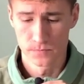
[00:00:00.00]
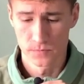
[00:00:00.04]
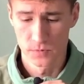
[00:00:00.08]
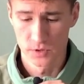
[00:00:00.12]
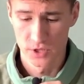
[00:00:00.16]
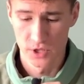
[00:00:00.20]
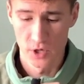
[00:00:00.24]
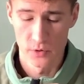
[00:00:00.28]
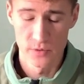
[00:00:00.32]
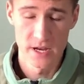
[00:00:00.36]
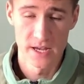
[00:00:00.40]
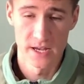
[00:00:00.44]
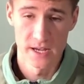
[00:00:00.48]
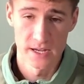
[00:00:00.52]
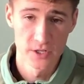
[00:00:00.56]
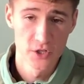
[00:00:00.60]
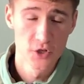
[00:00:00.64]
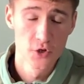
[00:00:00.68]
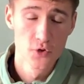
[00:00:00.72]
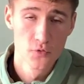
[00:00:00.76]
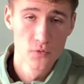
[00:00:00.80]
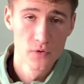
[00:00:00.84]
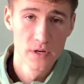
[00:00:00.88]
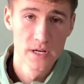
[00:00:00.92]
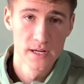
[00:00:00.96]
So yeah, I
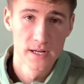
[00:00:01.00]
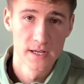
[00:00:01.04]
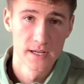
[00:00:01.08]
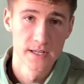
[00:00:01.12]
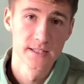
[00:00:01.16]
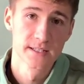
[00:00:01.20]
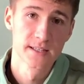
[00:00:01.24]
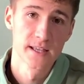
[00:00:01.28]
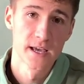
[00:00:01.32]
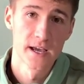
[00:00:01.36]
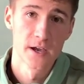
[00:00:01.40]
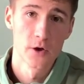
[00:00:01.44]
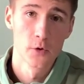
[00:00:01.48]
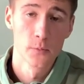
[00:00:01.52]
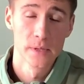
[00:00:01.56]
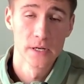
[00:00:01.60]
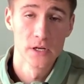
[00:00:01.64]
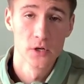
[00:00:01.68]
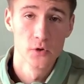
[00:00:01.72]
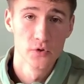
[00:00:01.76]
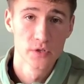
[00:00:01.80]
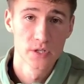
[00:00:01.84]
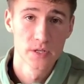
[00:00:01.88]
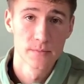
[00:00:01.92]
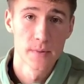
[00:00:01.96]
do realize that I'll be
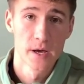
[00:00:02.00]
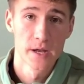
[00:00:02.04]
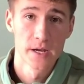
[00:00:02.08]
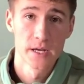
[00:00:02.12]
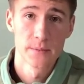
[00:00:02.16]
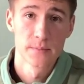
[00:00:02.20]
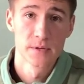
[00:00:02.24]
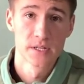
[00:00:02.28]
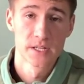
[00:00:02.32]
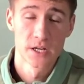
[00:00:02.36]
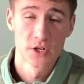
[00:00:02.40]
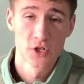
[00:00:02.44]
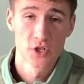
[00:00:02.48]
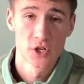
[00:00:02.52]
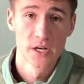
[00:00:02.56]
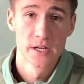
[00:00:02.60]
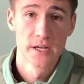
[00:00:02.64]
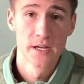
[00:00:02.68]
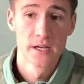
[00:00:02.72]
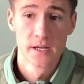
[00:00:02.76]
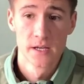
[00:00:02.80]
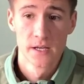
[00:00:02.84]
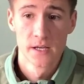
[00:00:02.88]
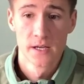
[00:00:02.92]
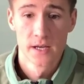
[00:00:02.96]
losing money
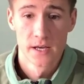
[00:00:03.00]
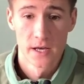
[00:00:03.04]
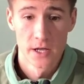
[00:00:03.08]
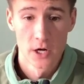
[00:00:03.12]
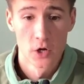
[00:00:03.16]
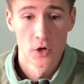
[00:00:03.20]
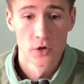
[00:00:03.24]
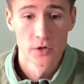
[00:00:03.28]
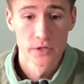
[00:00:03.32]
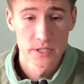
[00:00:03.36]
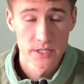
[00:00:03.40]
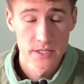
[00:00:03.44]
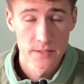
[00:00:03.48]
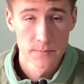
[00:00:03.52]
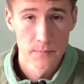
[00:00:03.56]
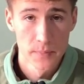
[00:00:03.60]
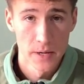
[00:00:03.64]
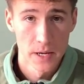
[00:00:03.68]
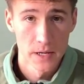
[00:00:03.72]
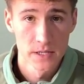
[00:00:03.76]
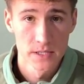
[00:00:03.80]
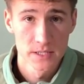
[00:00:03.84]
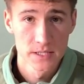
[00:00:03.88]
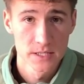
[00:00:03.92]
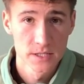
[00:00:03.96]
potentially a lot,
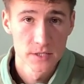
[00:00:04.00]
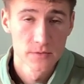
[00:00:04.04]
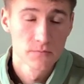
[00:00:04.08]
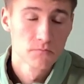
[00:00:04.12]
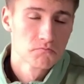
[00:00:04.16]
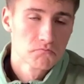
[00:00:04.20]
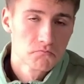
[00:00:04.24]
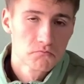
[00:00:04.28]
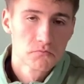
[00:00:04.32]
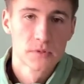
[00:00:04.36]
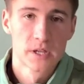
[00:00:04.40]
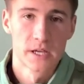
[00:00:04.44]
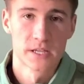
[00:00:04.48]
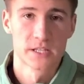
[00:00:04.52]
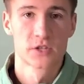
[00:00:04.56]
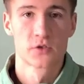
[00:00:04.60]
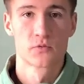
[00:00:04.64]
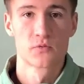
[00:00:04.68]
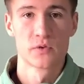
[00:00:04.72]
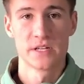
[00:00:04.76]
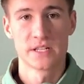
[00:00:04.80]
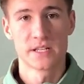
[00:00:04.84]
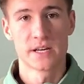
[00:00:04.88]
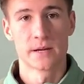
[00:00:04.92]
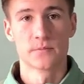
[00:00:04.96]
but that's the
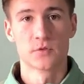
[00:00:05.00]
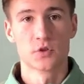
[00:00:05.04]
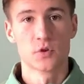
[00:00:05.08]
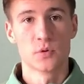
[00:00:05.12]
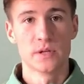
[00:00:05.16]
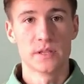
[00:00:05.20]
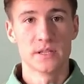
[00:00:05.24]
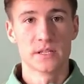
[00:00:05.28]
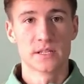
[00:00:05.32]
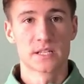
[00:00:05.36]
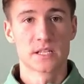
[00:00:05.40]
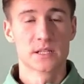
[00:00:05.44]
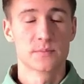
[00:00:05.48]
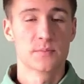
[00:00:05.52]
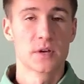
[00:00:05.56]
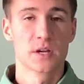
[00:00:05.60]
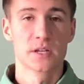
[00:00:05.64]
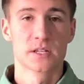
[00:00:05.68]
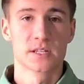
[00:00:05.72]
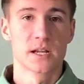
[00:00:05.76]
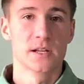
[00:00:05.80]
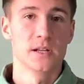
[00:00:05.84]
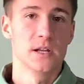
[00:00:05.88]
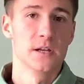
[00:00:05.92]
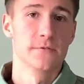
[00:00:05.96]
reason I'm doing this, is
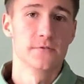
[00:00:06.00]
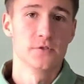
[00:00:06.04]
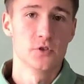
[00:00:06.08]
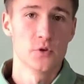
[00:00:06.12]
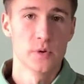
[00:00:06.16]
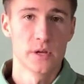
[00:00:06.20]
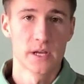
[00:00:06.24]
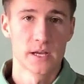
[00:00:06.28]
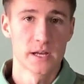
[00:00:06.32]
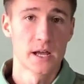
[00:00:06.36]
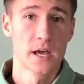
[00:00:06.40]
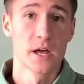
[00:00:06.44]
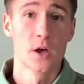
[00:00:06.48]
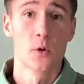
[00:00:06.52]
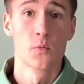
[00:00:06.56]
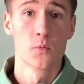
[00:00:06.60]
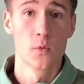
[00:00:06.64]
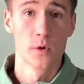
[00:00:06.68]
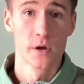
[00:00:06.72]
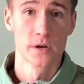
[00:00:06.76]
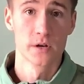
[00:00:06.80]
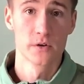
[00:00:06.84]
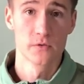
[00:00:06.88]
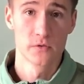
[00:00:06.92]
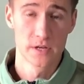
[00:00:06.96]
because I love doing it and I
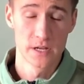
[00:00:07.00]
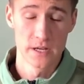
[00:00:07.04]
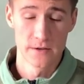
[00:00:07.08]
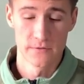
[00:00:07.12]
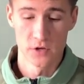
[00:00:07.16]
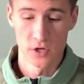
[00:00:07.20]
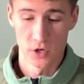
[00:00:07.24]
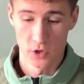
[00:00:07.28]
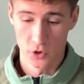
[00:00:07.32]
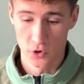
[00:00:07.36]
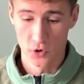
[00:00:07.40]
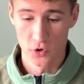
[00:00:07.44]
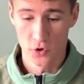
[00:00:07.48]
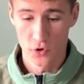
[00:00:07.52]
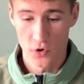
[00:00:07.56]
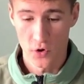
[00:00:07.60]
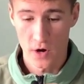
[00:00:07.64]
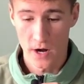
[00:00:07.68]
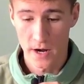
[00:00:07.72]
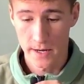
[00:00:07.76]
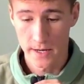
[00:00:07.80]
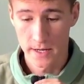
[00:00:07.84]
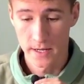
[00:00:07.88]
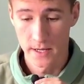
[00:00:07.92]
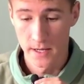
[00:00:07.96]
want to give it a good
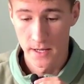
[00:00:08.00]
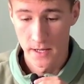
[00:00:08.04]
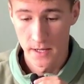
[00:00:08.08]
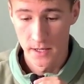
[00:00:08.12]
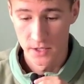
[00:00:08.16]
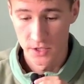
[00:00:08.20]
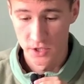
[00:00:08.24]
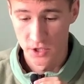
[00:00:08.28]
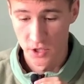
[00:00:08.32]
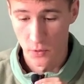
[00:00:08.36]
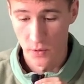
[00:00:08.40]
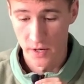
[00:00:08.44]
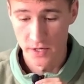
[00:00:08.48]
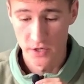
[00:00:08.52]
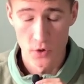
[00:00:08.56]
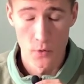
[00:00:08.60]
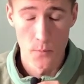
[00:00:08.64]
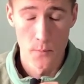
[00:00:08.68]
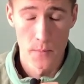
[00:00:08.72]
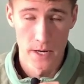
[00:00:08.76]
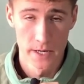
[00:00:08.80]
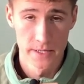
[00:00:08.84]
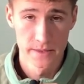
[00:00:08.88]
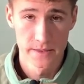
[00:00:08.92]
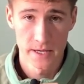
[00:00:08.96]
crack. So I don't
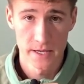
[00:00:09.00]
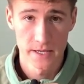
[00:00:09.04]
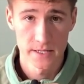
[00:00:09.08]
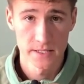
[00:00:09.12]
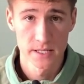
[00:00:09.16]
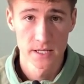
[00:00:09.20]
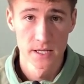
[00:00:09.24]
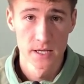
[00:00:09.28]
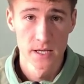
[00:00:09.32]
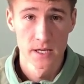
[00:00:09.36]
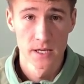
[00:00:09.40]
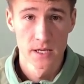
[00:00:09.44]
mind that.